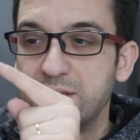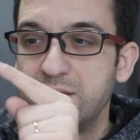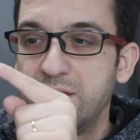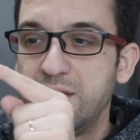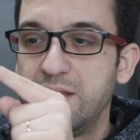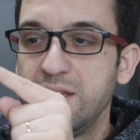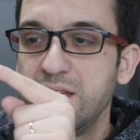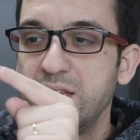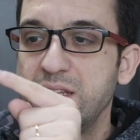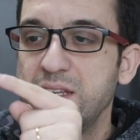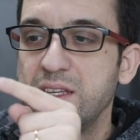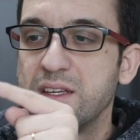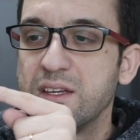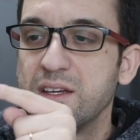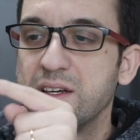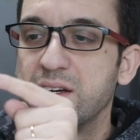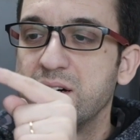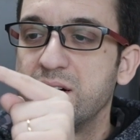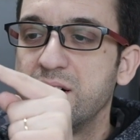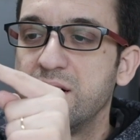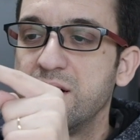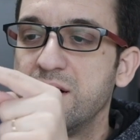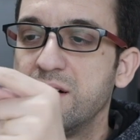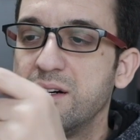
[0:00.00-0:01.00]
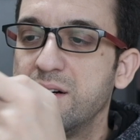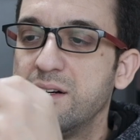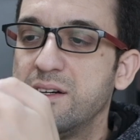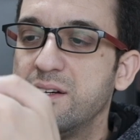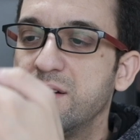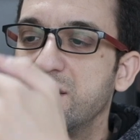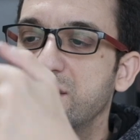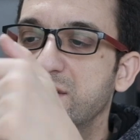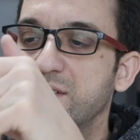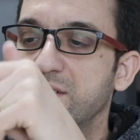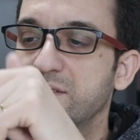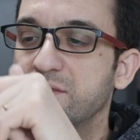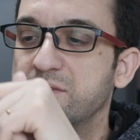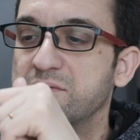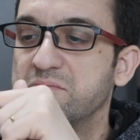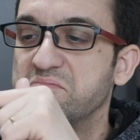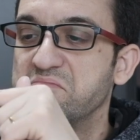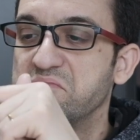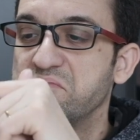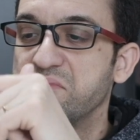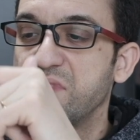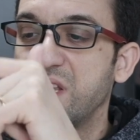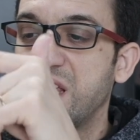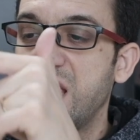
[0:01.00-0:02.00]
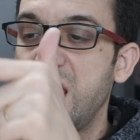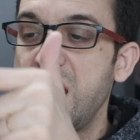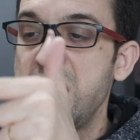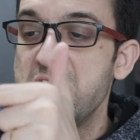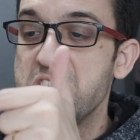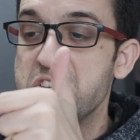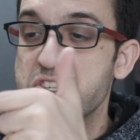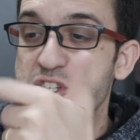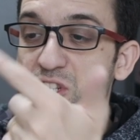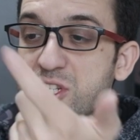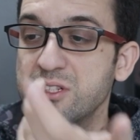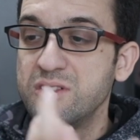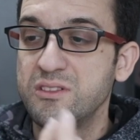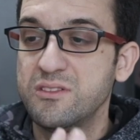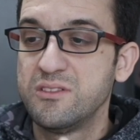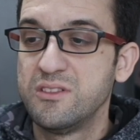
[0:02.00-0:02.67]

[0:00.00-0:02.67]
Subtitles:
the cage,